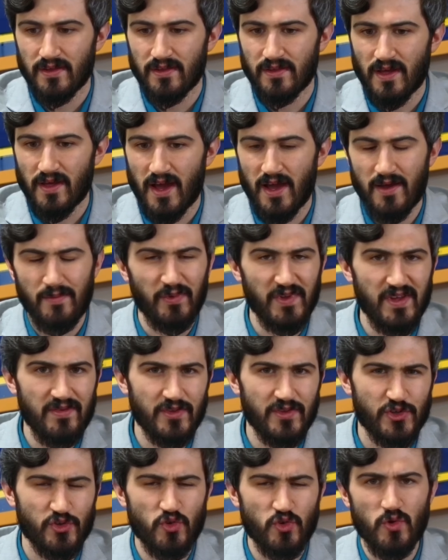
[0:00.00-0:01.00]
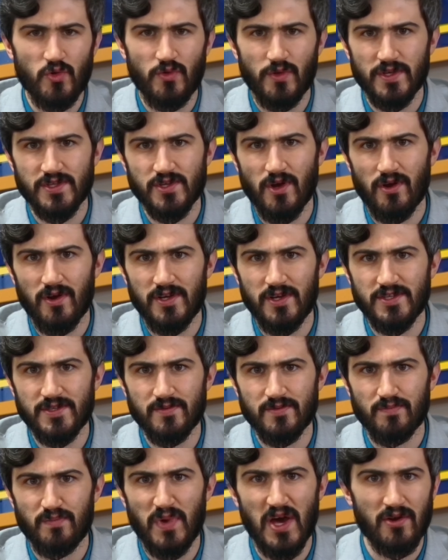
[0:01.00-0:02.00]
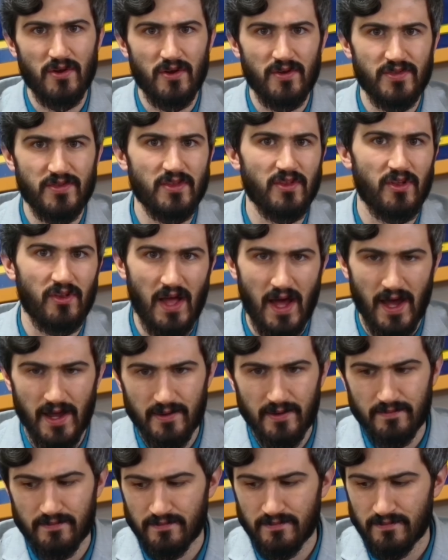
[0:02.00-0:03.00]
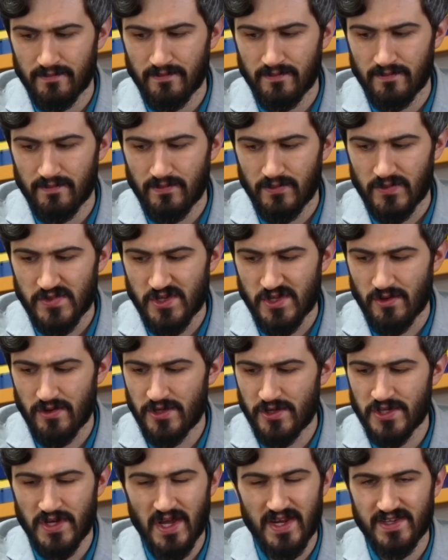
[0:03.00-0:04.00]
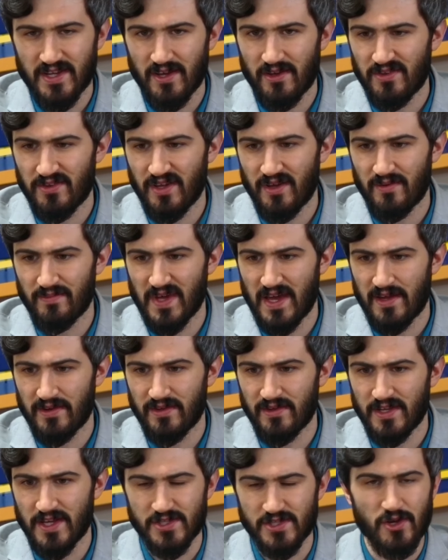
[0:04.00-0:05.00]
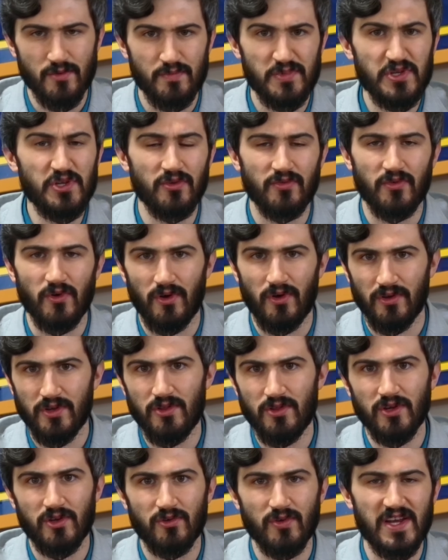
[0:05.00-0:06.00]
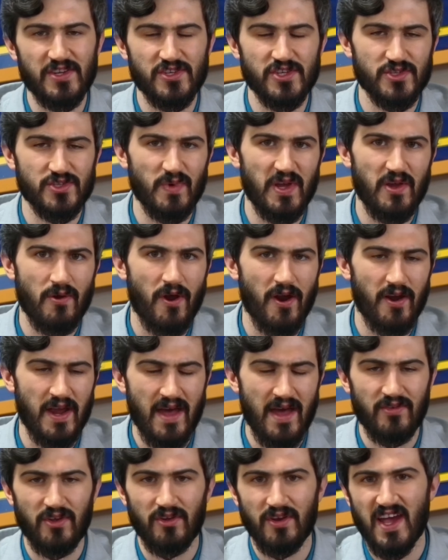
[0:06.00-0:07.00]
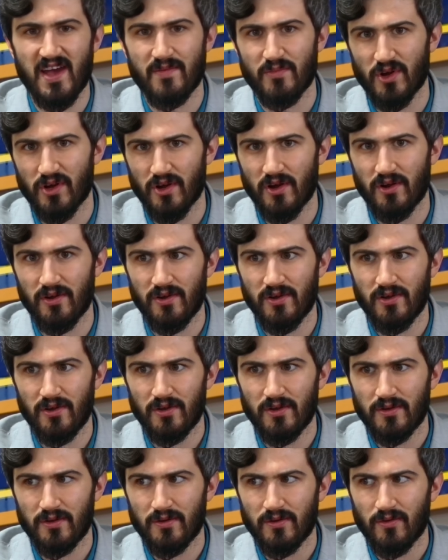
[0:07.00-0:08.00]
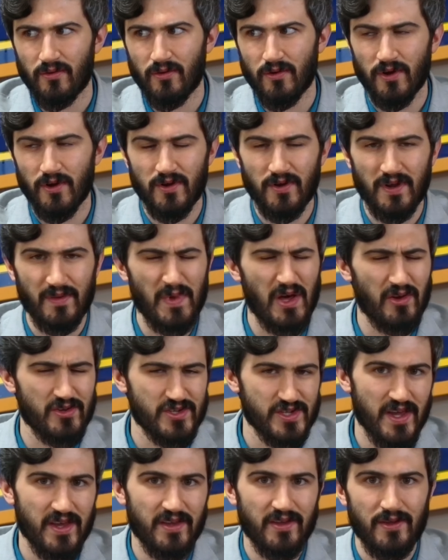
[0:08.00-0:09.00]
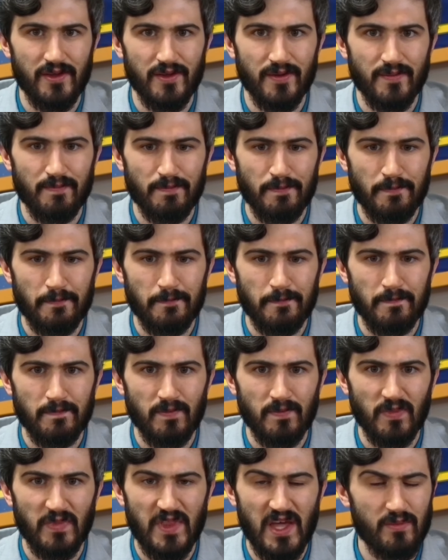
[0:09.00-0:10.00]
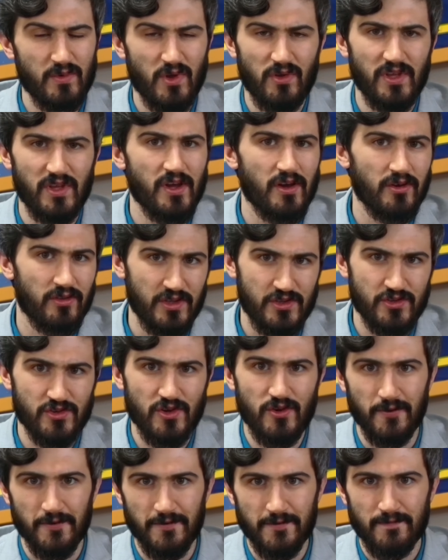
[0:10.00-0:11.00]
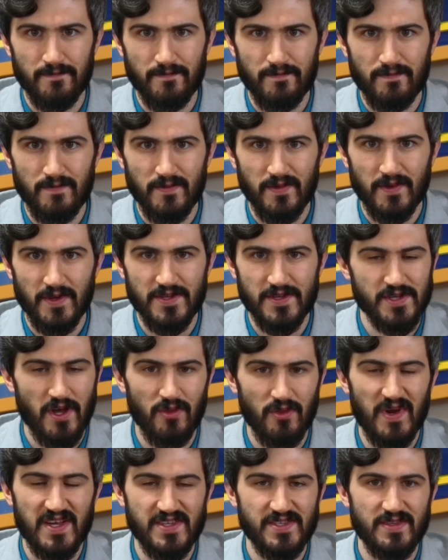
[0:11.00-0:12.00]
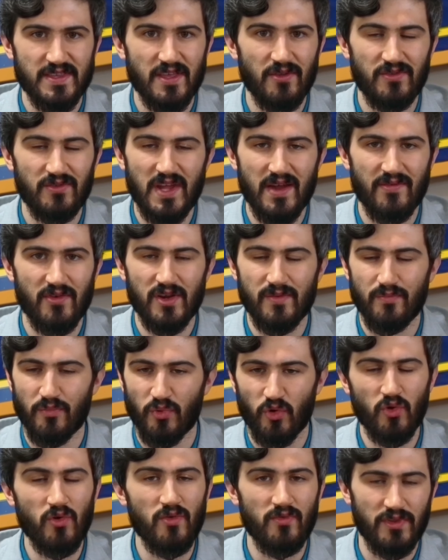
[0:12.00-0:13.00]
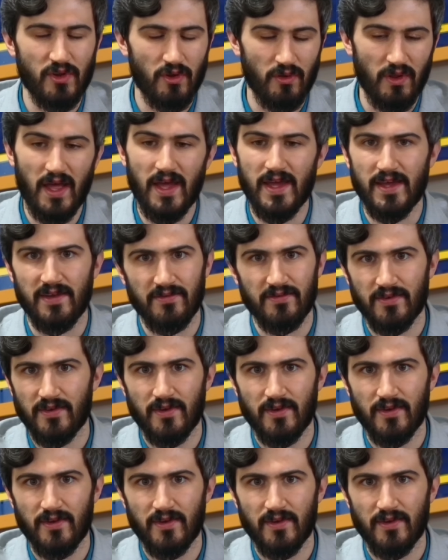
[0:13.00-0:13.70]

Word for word: I believe the truth is always better than the lie. So you should not tell them that, yes, you're beautiful, you look great just the way you are, have no hamburger or milkshake. Let them know the ugly truth, because otherwise they'll never improve their life.